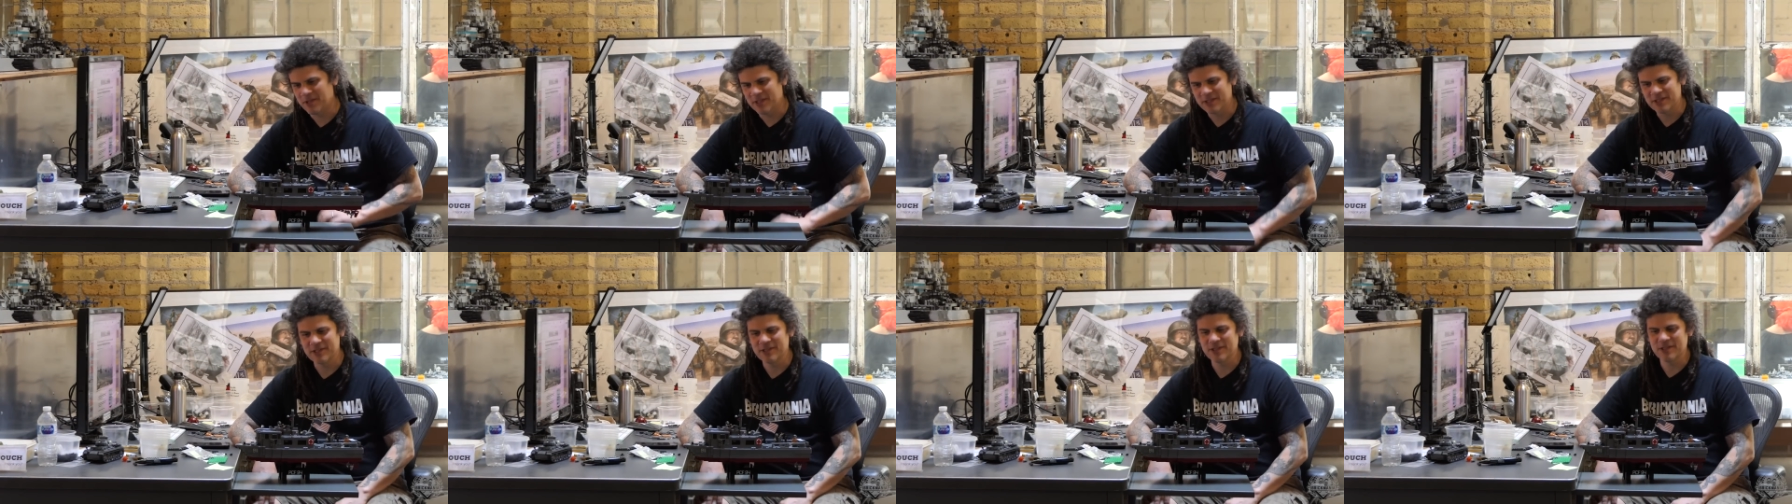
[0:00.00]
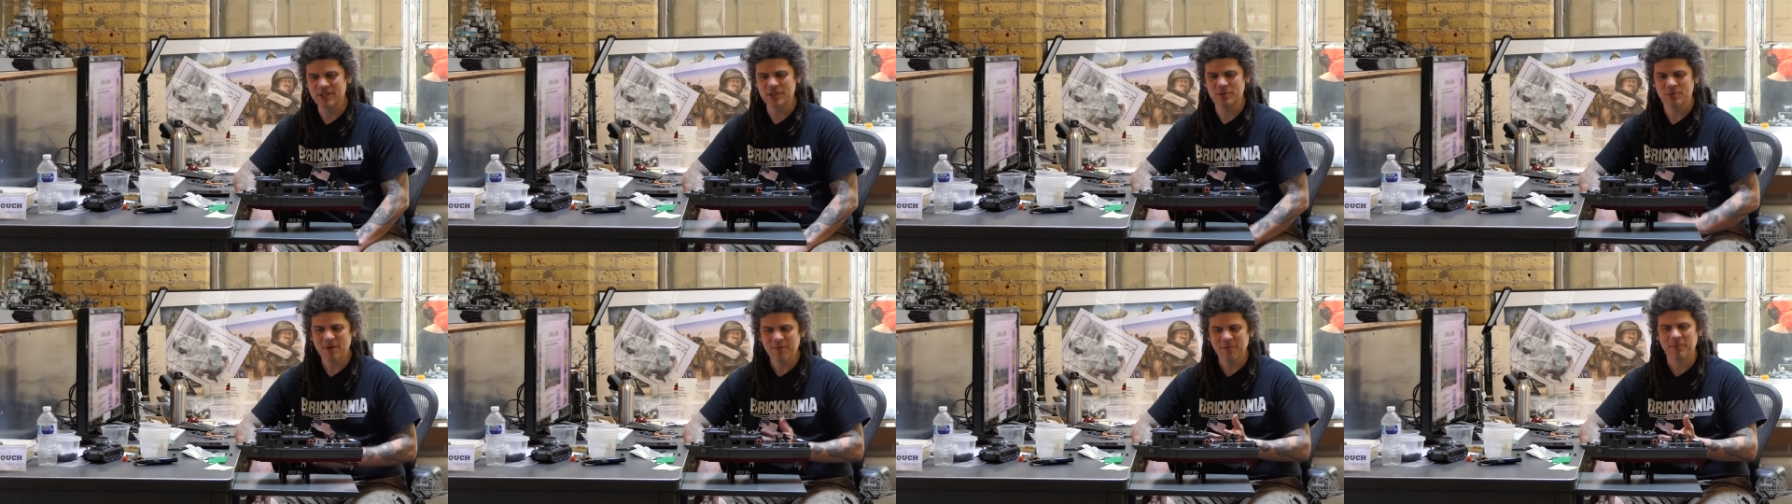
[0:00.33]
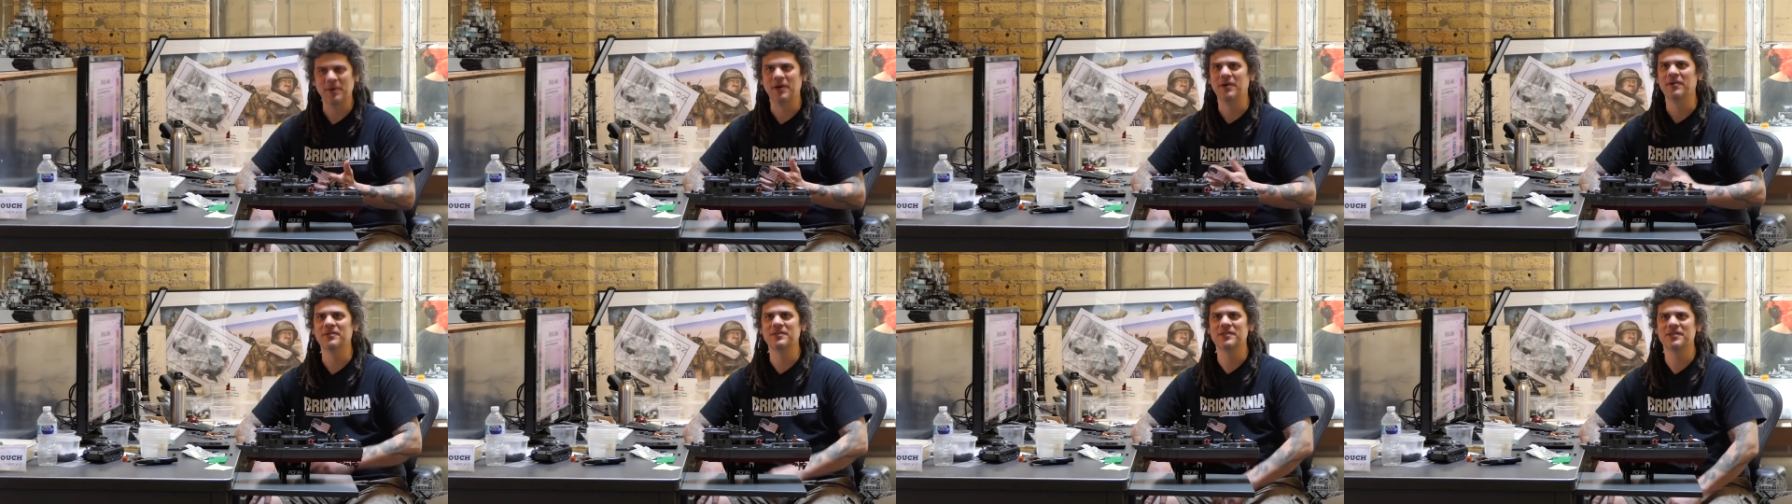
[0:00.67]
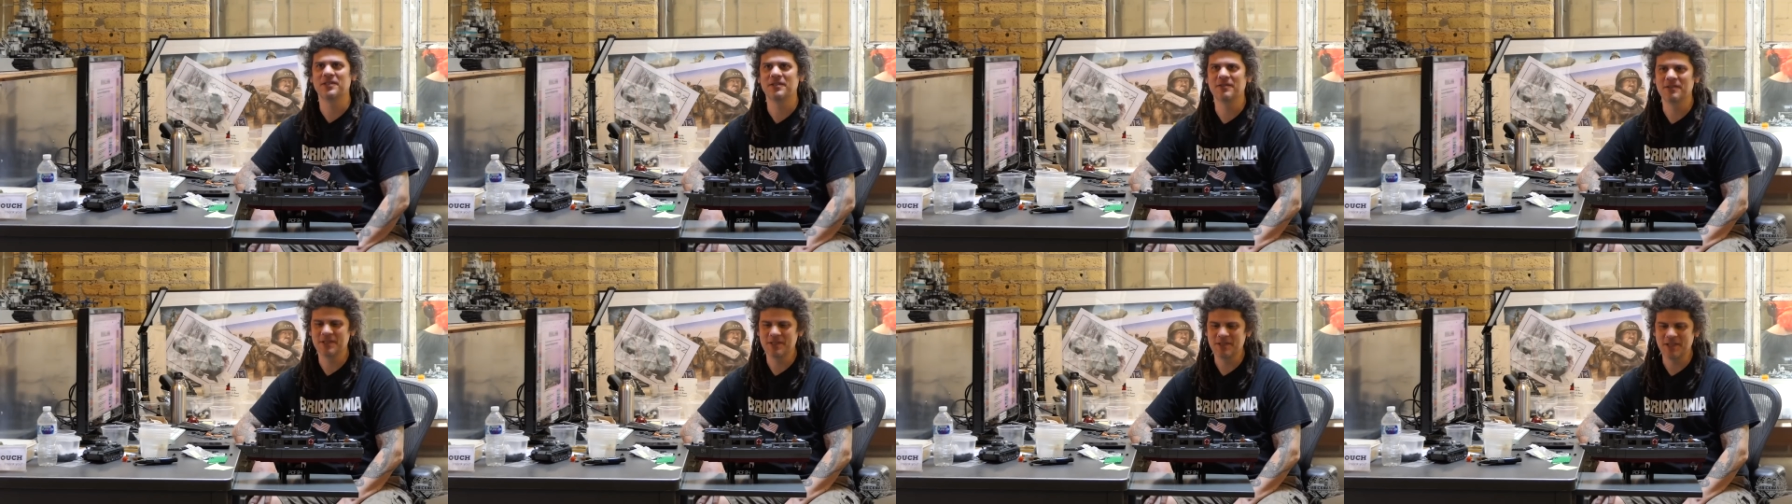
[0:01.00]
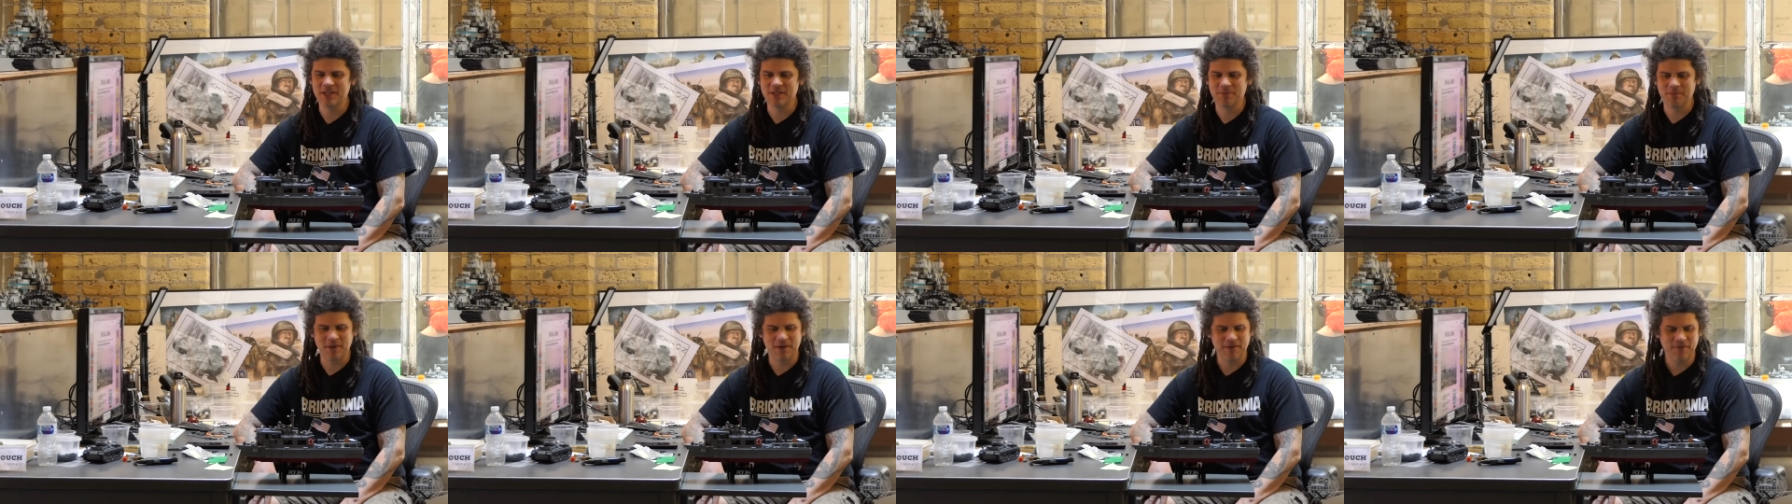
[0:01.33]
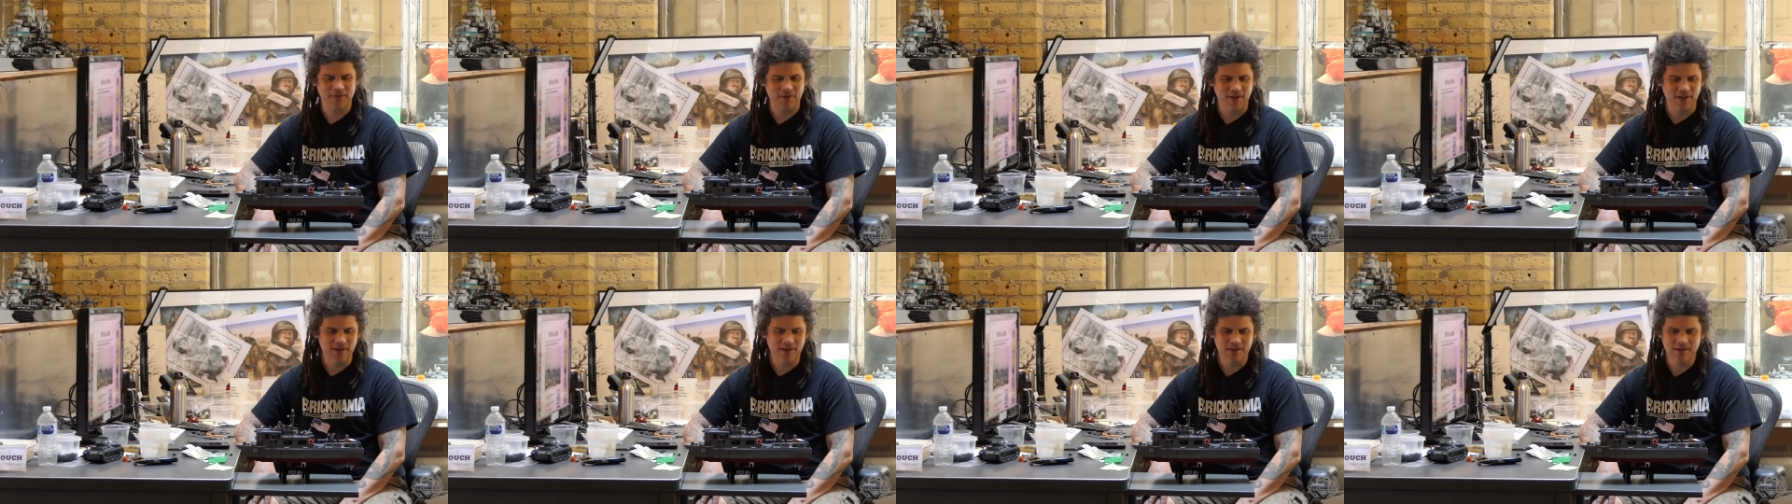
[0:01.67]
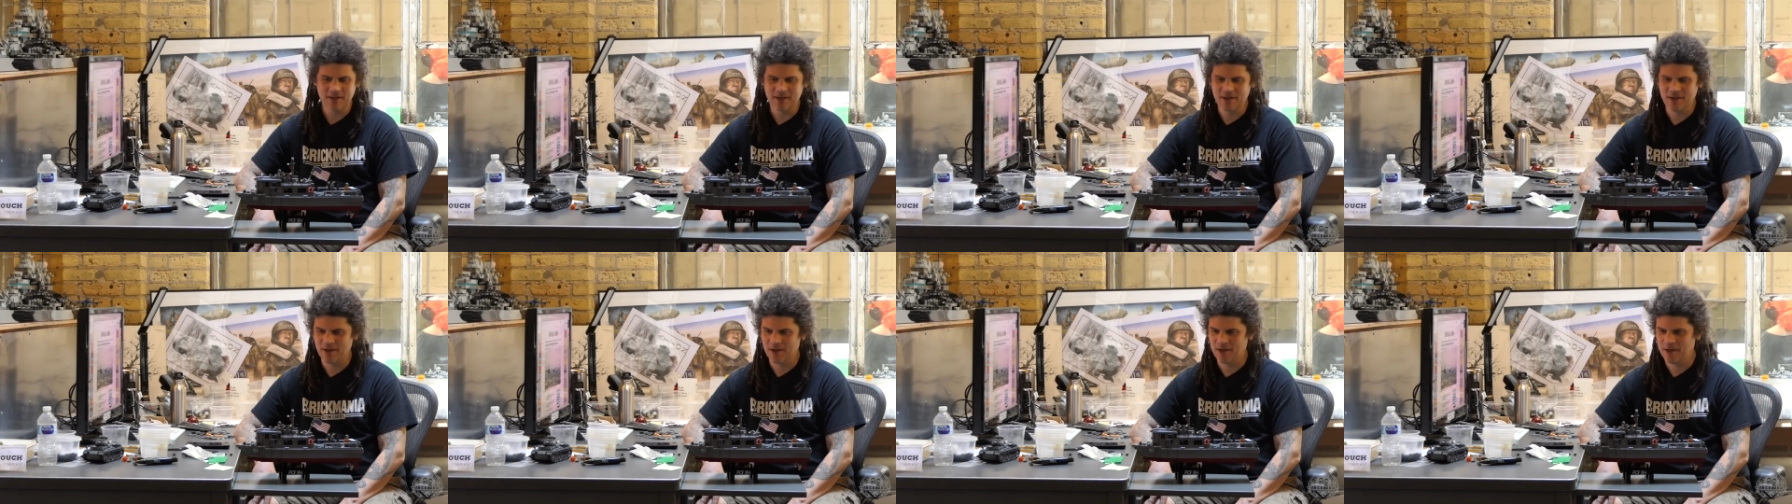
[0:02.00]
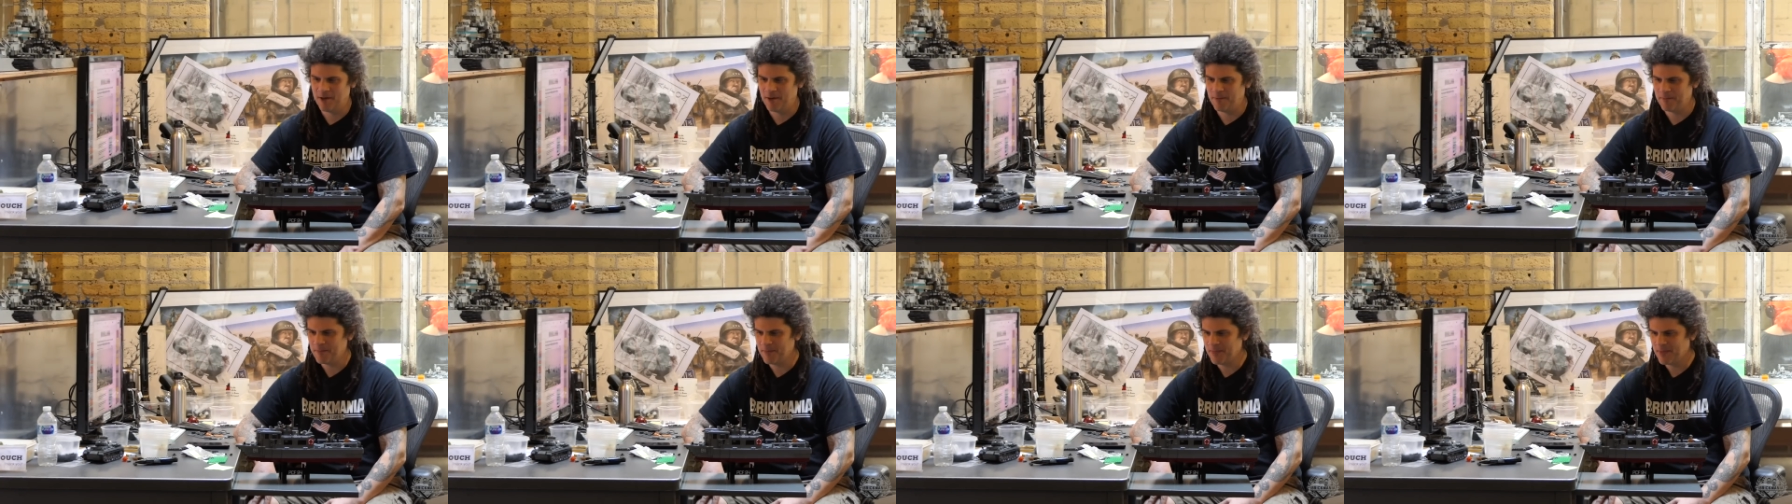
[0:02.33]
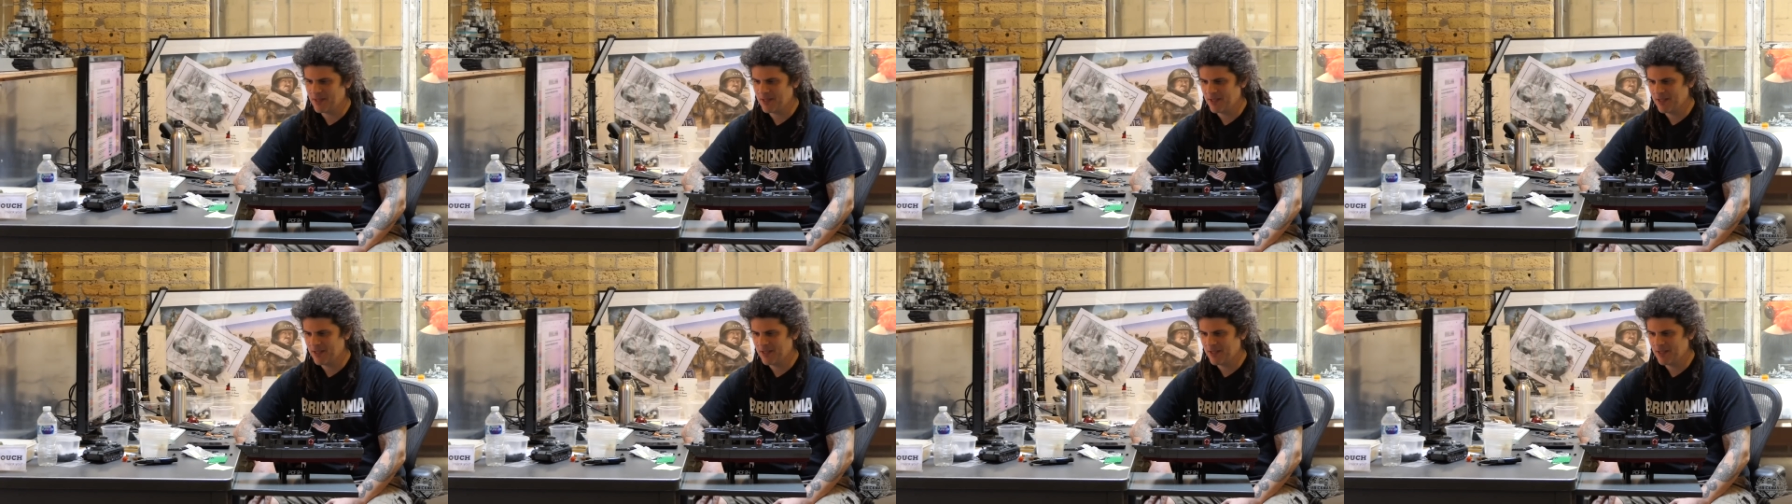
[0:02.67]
This is the Swift Boat, so it's it's been fun. Um,